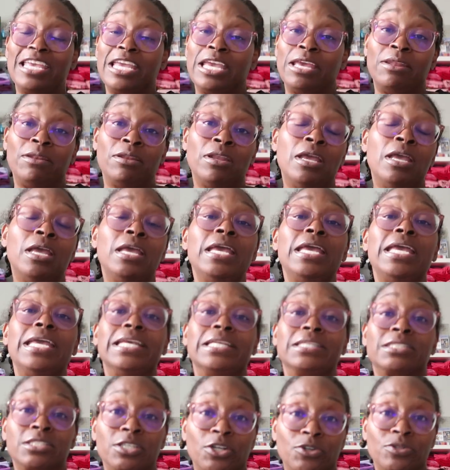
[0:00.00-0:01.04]
then
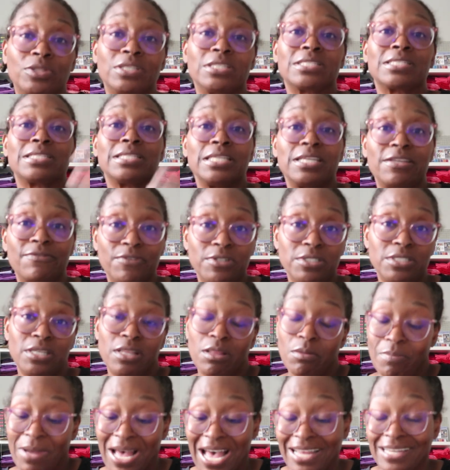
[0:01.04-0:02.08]
insert the sleeve into
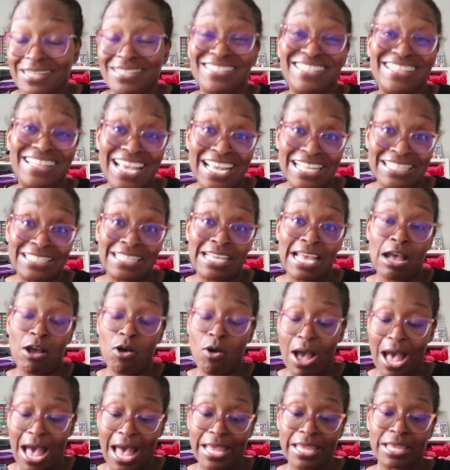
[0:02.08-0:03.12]
the bodice. That's
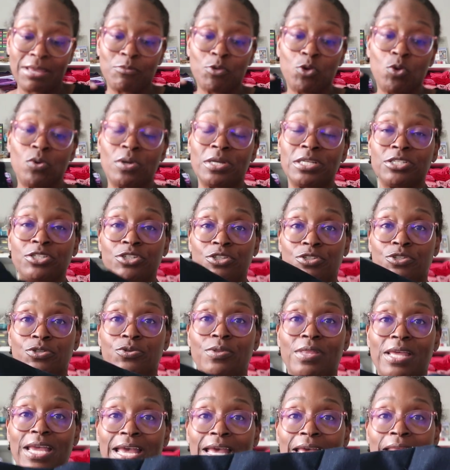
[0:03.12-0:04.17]
how I am going to
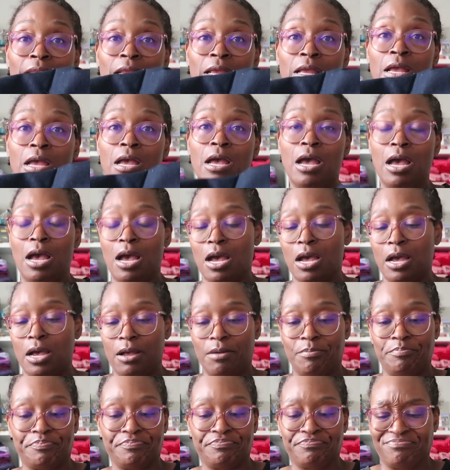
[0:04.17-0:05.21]
do that.
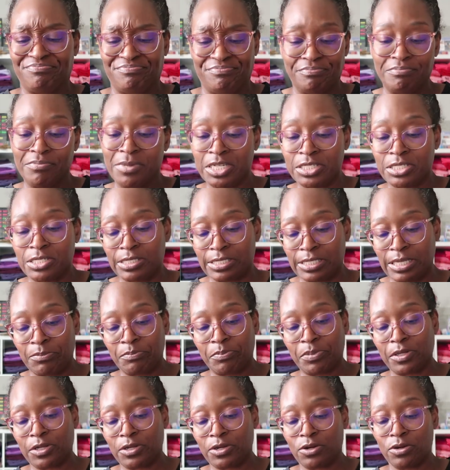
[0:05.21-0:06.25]
Much
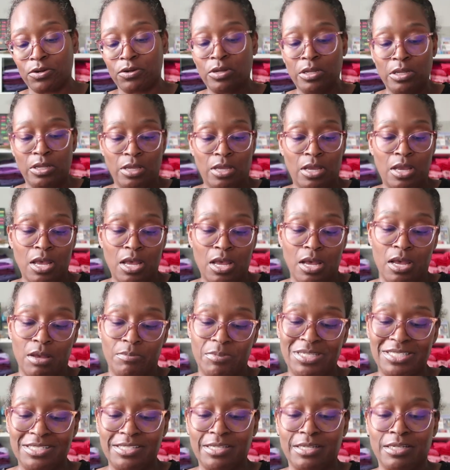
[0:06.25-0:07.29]
simpler.
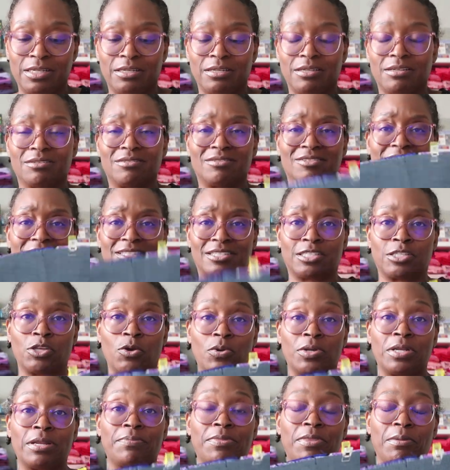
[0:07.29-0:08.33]
Instead of
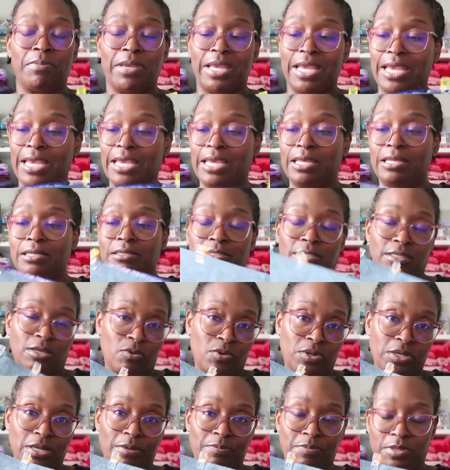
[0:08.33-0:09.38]
sewing up the band,
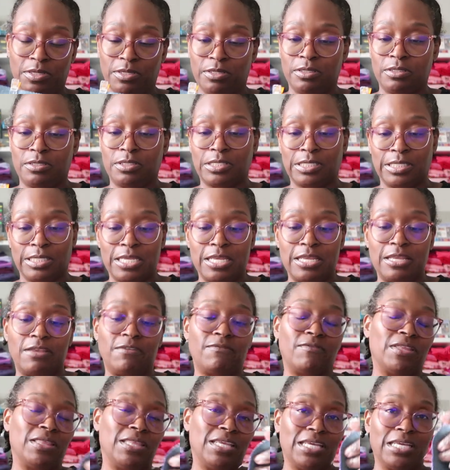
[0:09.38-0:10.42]
sewing up the
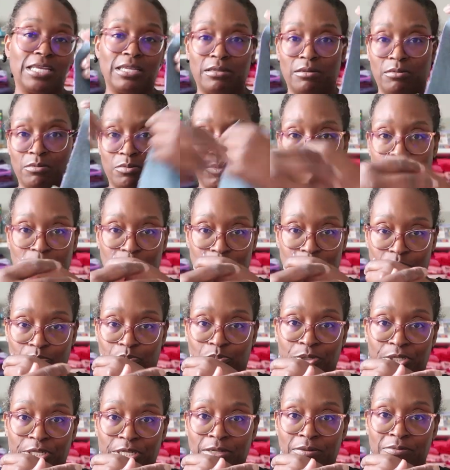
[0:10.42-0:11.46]
sleeve, and then
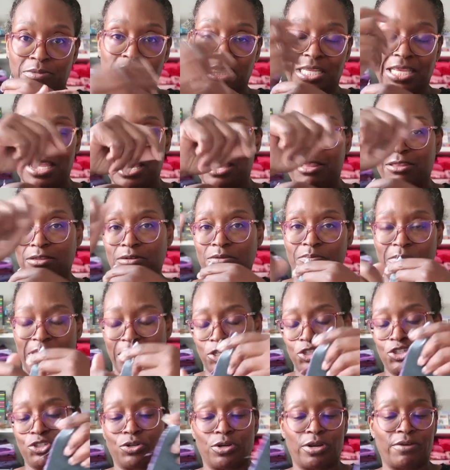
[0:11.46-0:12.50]
putting them together, make
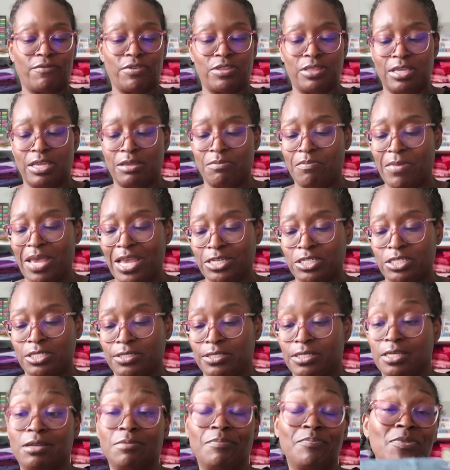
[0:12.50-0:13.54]
sure everything
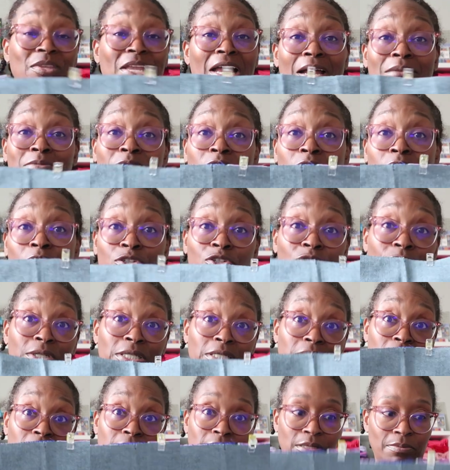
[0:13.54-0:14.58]
matches up. I'm just gonna do
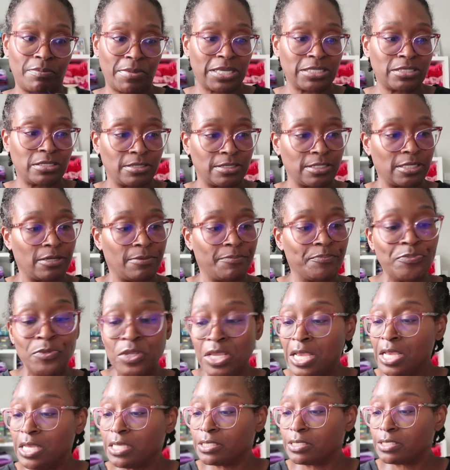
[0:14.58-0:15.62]
this because it matches up.
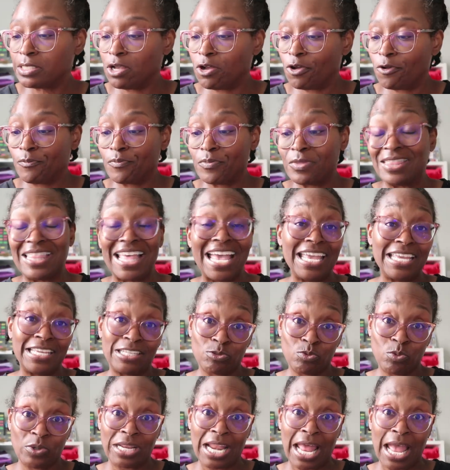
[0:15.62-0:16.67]
So that
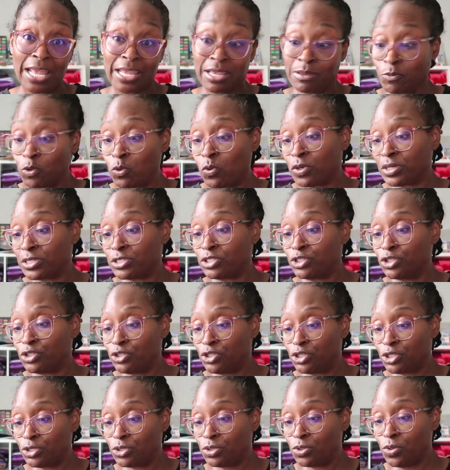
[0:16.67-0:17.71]
is what I am going to
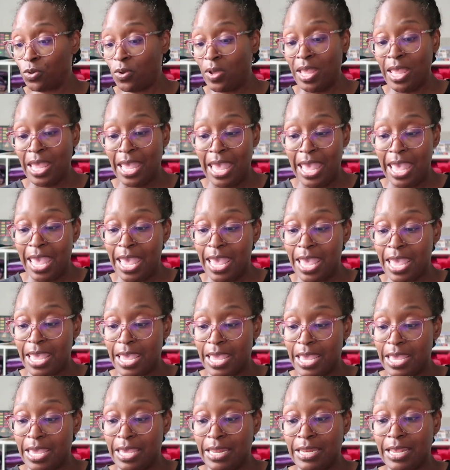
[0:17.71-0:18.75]
do.
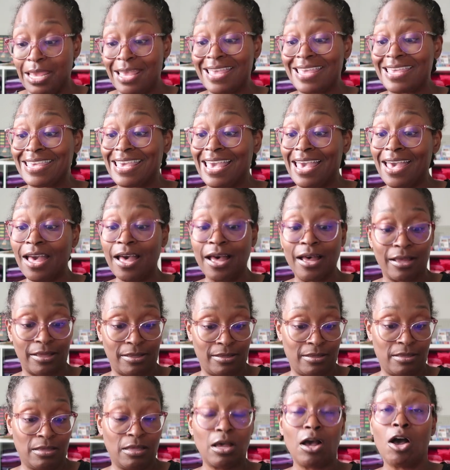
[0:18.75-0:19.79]
And yeah,
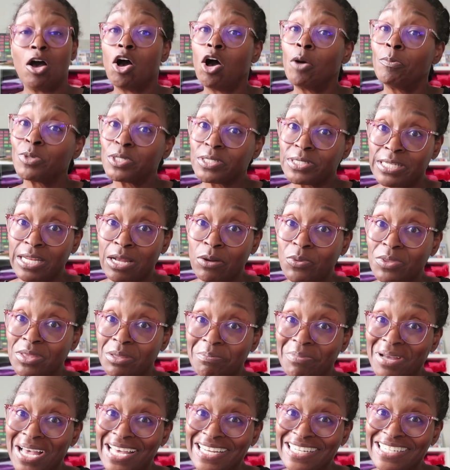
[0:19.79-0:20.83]
almost done with the
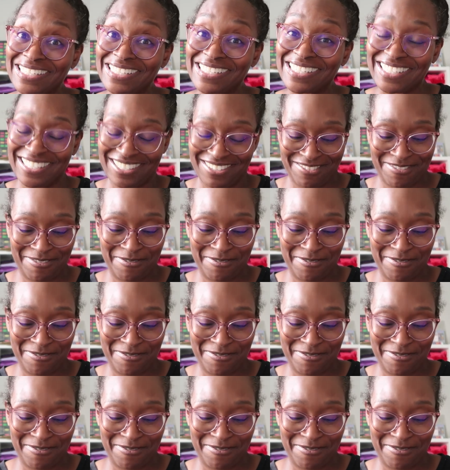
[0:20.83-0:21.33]
bodice.